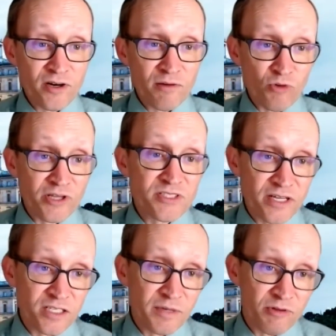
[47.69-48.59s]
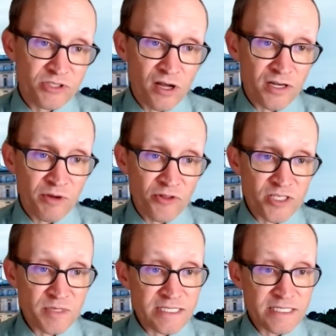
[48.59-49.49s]
I'm really excited to be able to talk about this
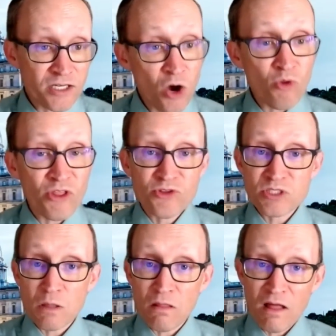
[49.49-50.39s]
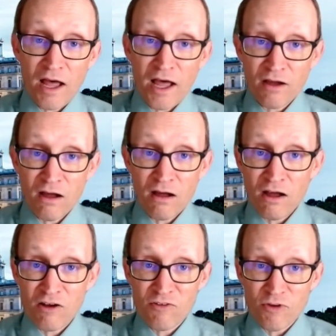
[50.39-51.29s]
because I know that there's a lot
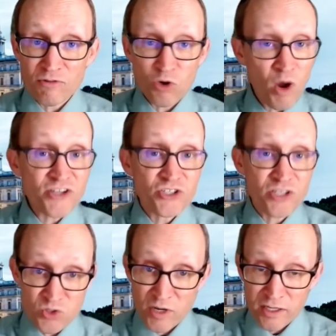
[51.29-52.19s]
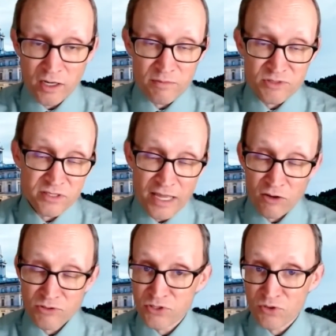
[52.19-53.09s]
of questions when it comes
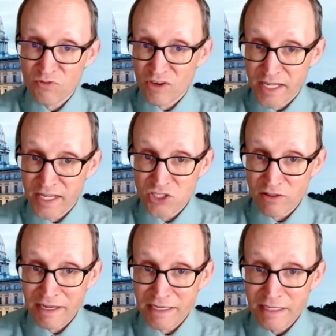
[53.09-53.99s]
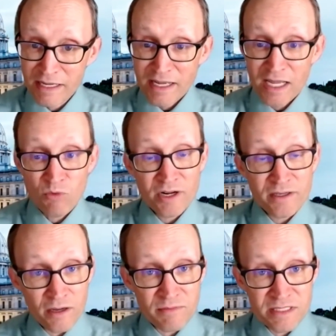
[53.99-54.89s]
down to financial aid and when it
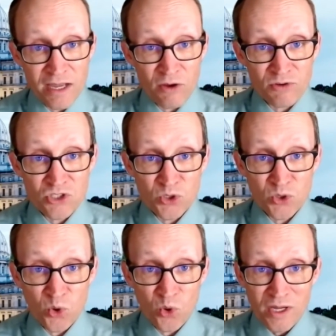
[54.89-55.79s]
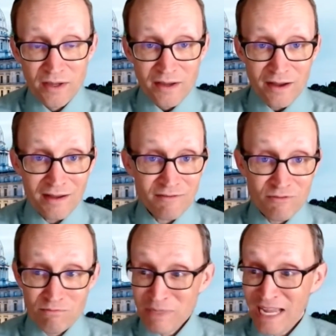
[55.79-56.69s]
comes down to uh,
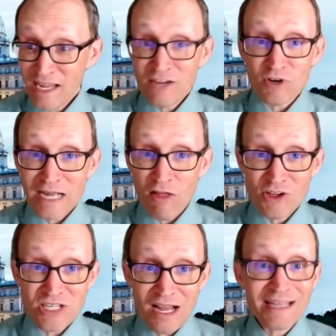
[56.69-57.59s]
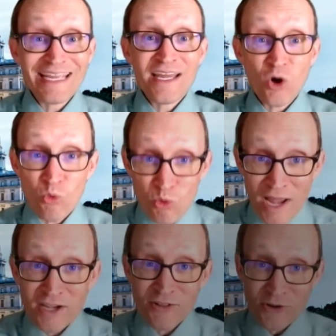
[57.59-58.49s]
paying for college in a
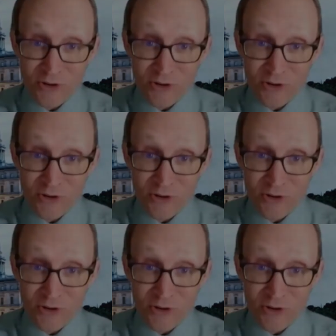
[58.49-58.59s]
regular